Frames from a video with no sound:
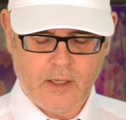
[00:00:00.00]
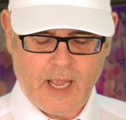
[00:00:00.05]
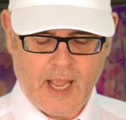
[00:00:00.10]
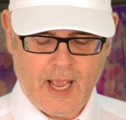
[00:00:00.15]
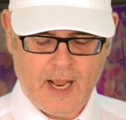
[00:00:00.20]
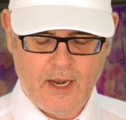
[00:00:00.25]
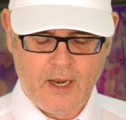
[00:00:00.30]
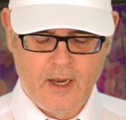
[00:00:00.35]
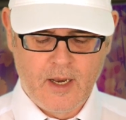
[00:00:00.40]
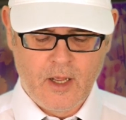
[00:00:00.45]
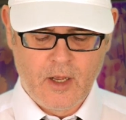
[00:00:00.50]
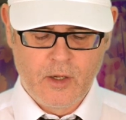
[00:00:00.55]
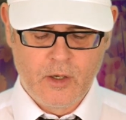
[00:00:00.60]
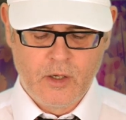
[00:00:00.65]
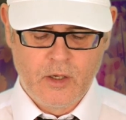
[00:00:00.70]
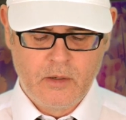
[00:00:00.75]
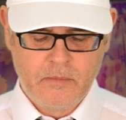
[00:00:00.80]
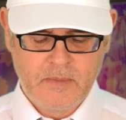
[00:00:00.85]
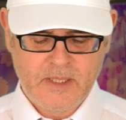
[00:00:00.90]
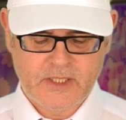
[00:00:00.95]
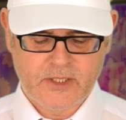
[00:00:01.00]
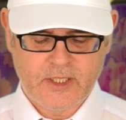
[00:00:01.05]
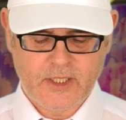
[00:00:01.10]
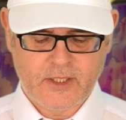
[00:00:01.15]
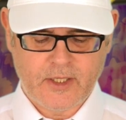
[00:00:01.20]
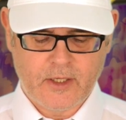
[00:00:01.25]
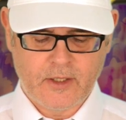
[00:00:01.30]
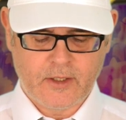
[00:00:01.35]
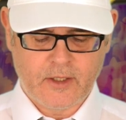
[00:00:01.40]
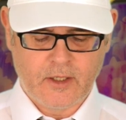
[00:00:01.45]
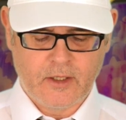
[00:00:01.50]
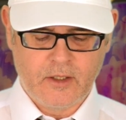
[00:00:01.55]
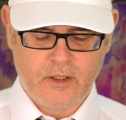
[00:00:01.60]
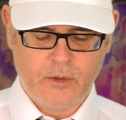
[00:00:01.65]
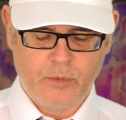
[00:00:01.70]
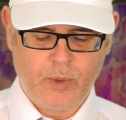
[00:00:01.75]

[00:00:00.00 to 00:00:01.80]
Hello, Mr. Duncan.